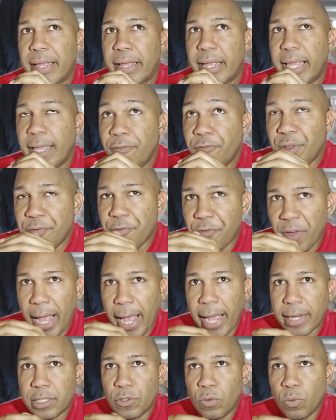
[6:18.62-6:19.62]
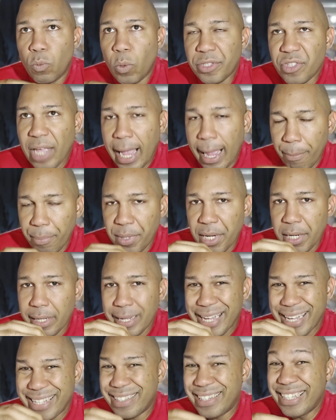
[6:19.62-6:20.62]
If in fact what's happening
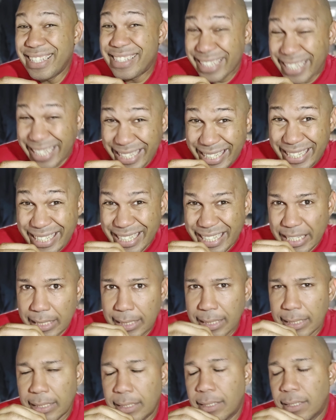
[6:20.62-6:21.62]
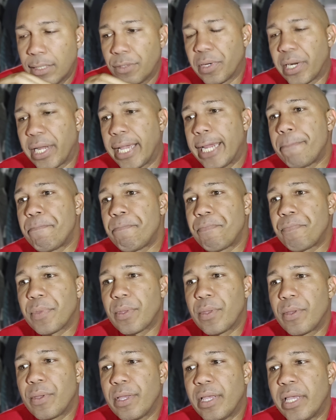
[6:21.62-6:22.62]
is legit, right?
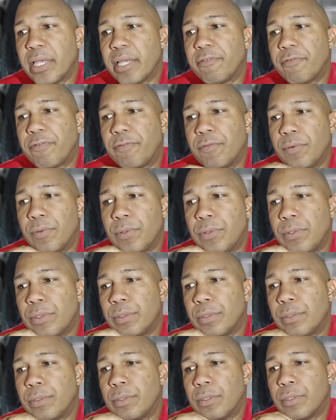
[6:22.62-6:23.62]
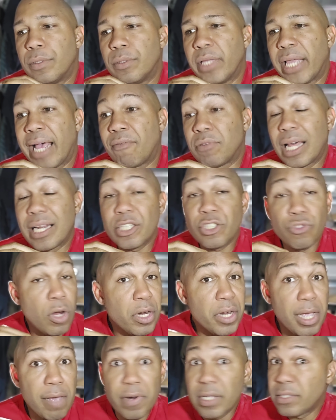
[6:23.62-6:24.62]
If they have a lot of
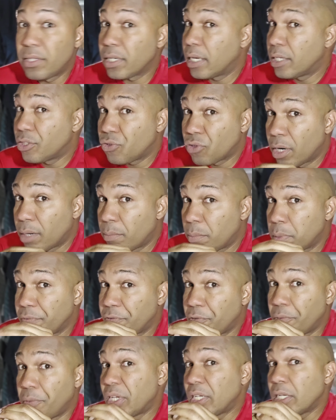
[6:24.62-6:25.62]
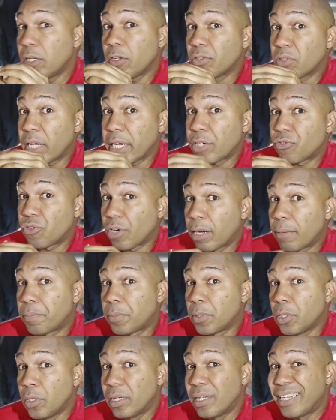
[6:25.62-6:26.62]
strong evidence against Trump, if it really looks like
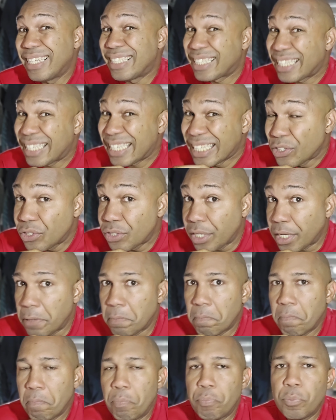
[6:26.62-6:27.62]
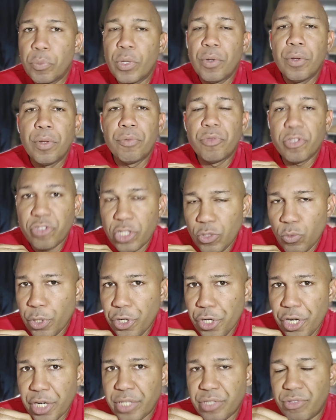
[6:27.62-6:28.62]
Trump is guilty, this is
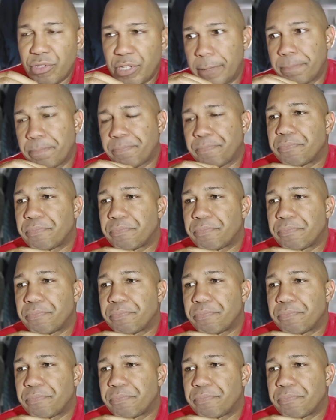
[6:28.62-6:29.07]
what you're going to see